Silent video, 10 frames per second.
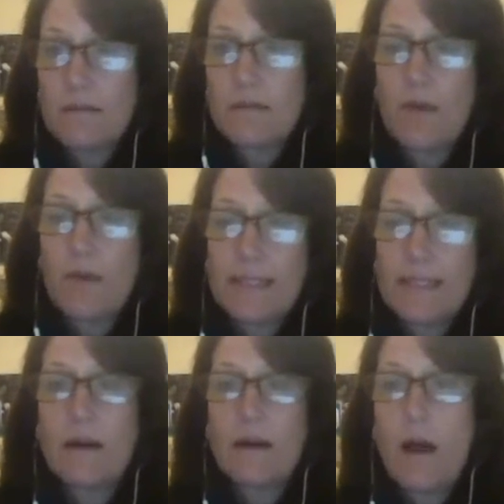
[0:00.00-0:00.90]
So write
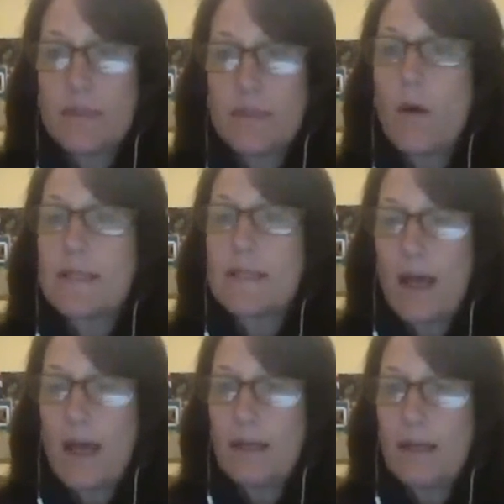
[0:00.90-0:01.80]
down, I'm so
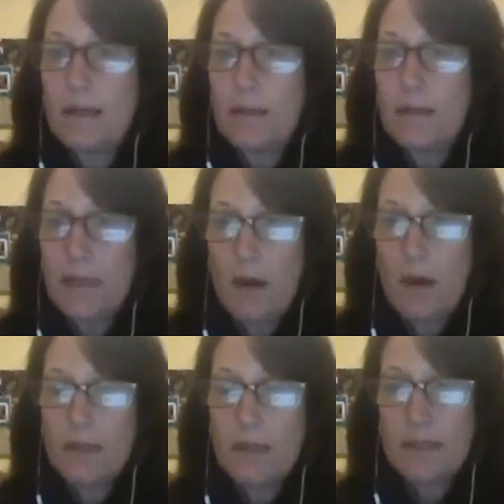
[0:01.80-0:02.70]
excited
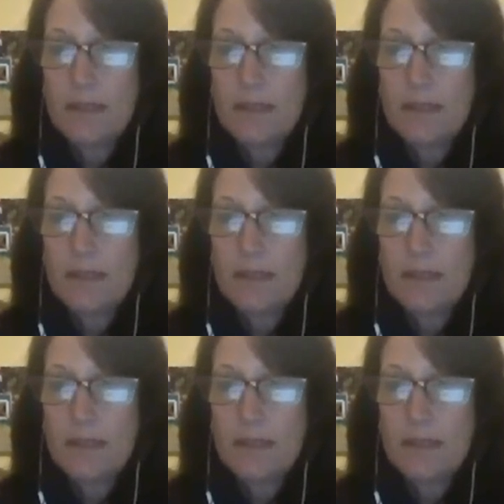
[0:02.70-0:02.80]
because,